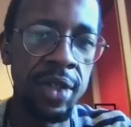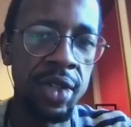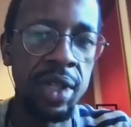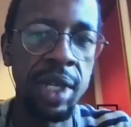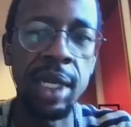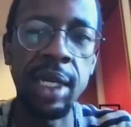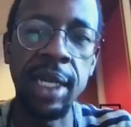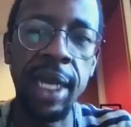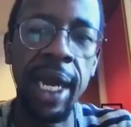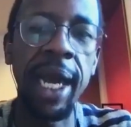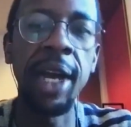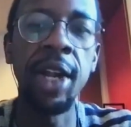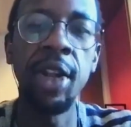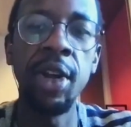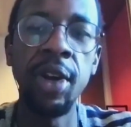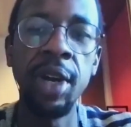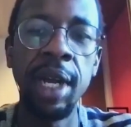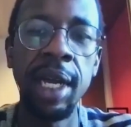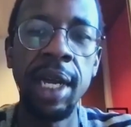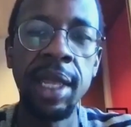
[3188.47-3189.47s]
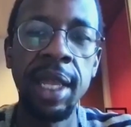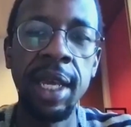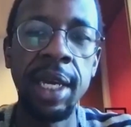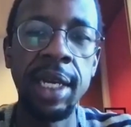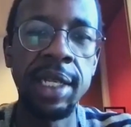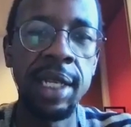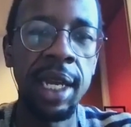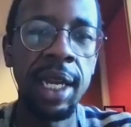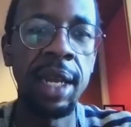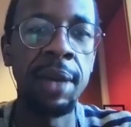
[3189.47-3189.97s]
So that dialogue, I
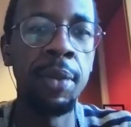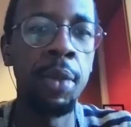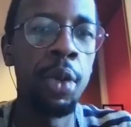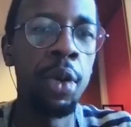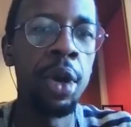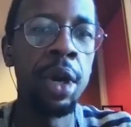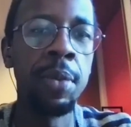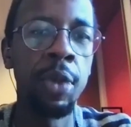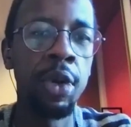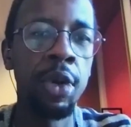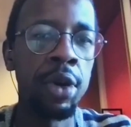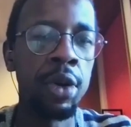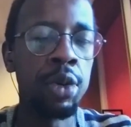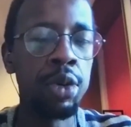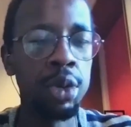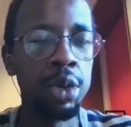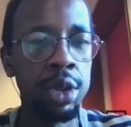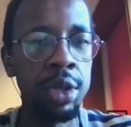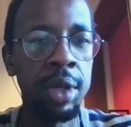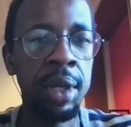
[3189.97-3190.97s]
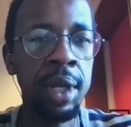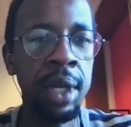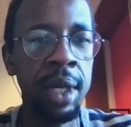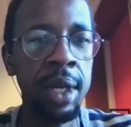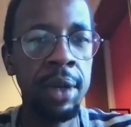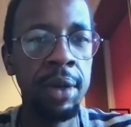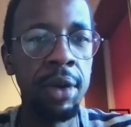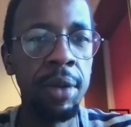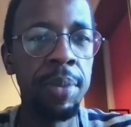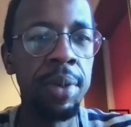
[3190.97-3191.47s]
think, is getting more and more crucial,
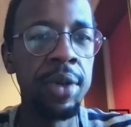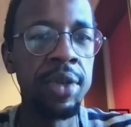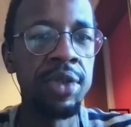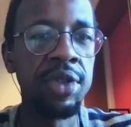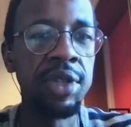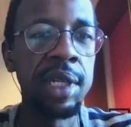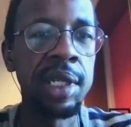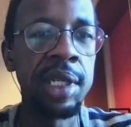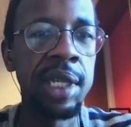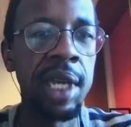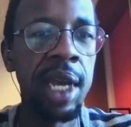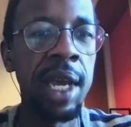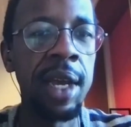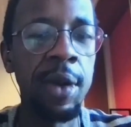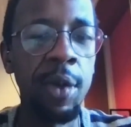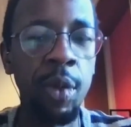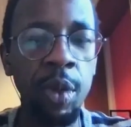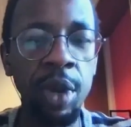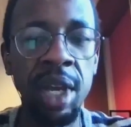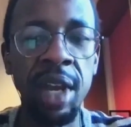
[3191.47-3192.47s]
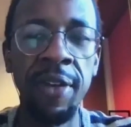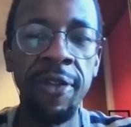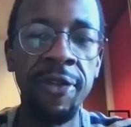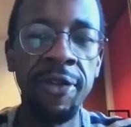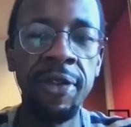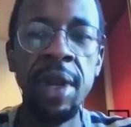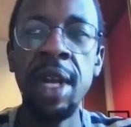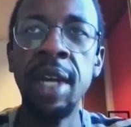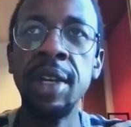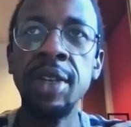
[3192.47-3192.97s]
opposed to just saying we
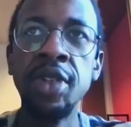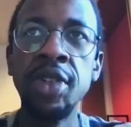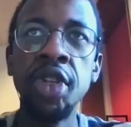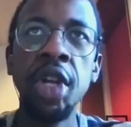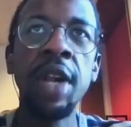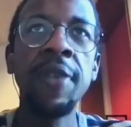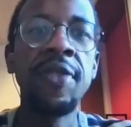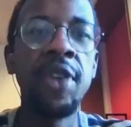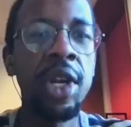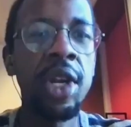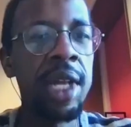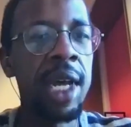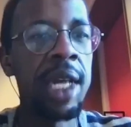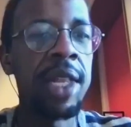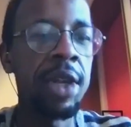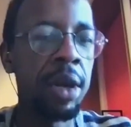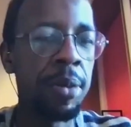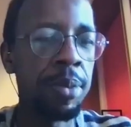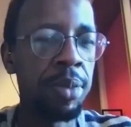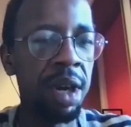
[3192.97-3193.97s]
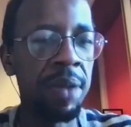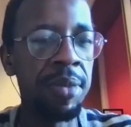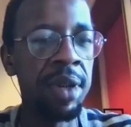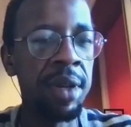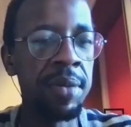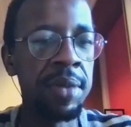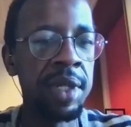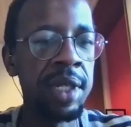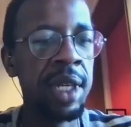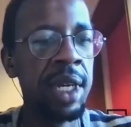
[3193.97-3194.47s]
have solved all the ethical
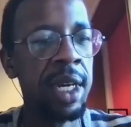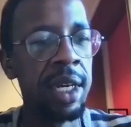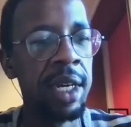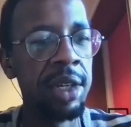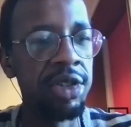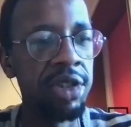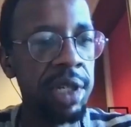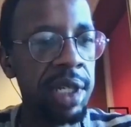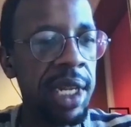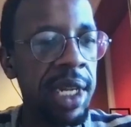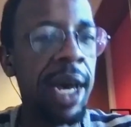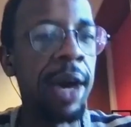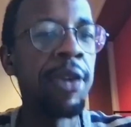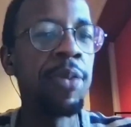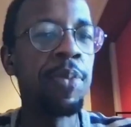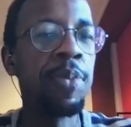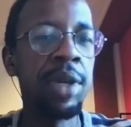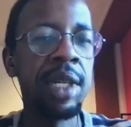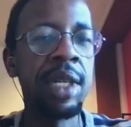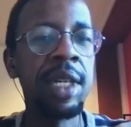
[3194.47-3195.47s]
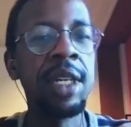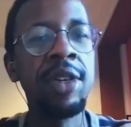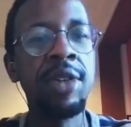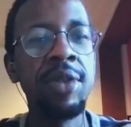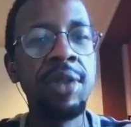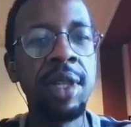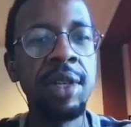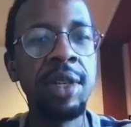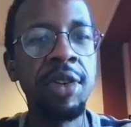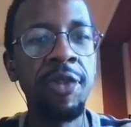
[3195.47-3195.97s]
problems, just output it
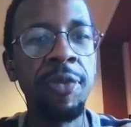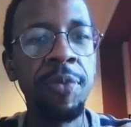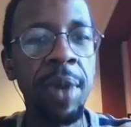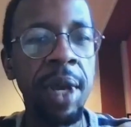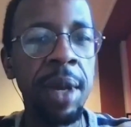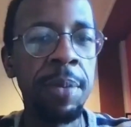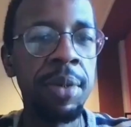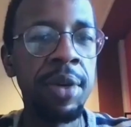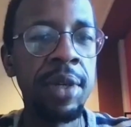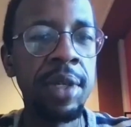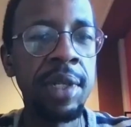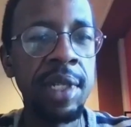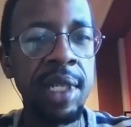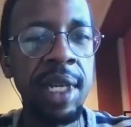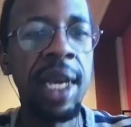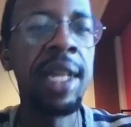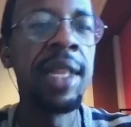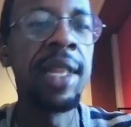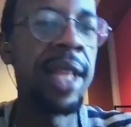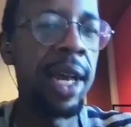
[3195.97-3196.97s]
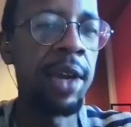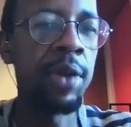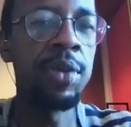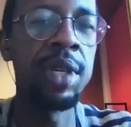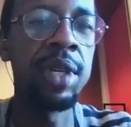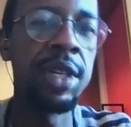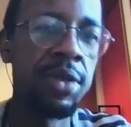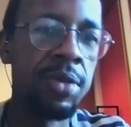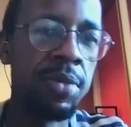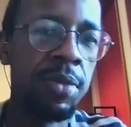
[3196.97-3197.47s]
into the sort of papers, and that will
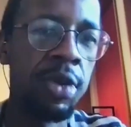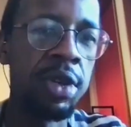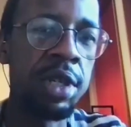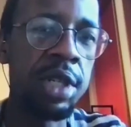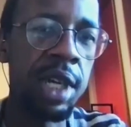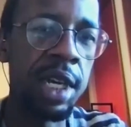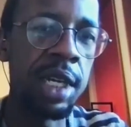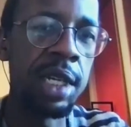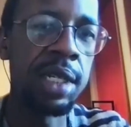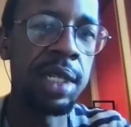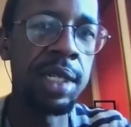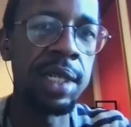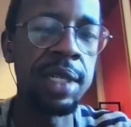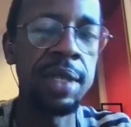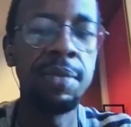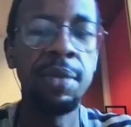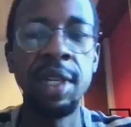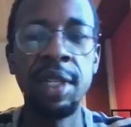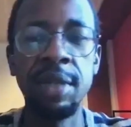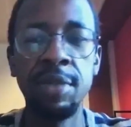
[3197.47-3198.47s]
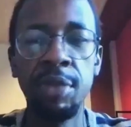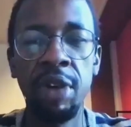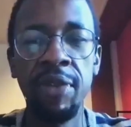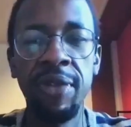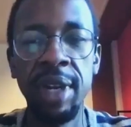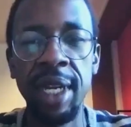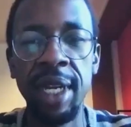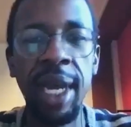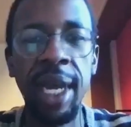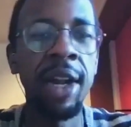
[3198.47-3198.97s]
lead to more changes. But it's more
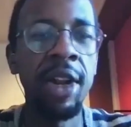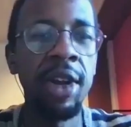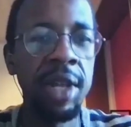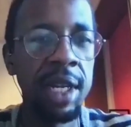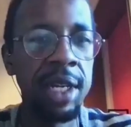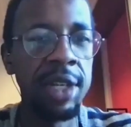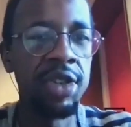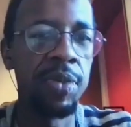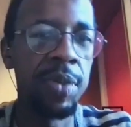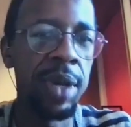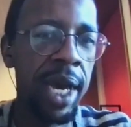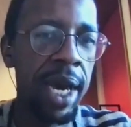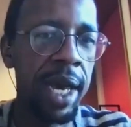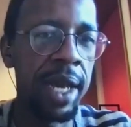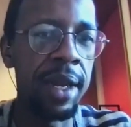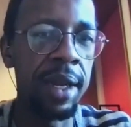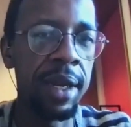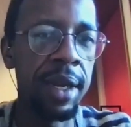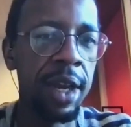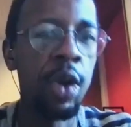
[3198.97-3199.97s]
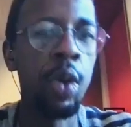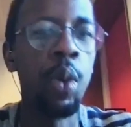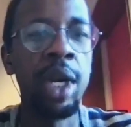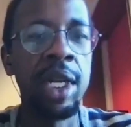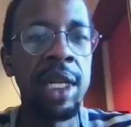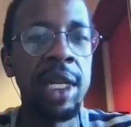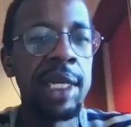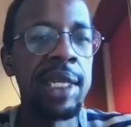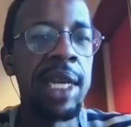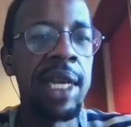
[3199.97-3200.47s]
of a dialogue that needs to be had in
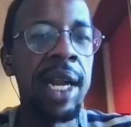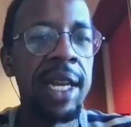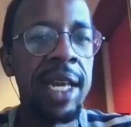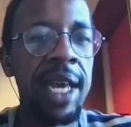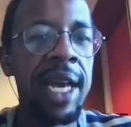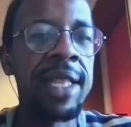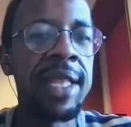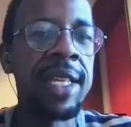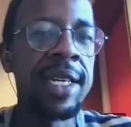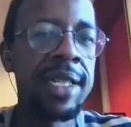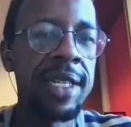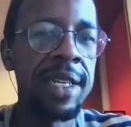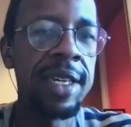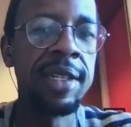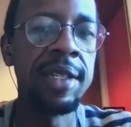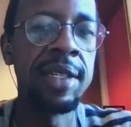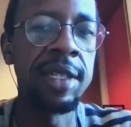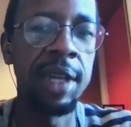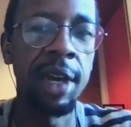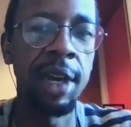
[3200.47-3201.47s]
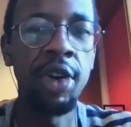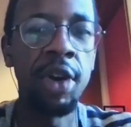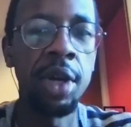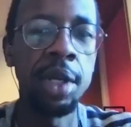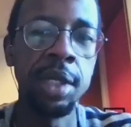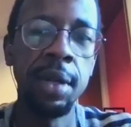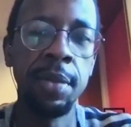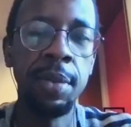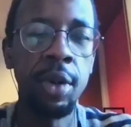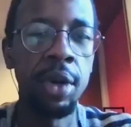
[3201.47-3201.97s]
what exactly ethics is
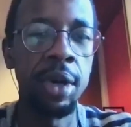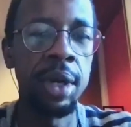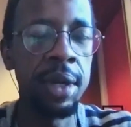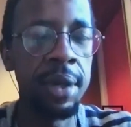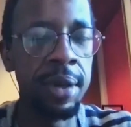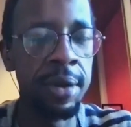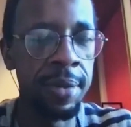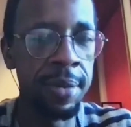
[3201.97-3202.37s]
across the board.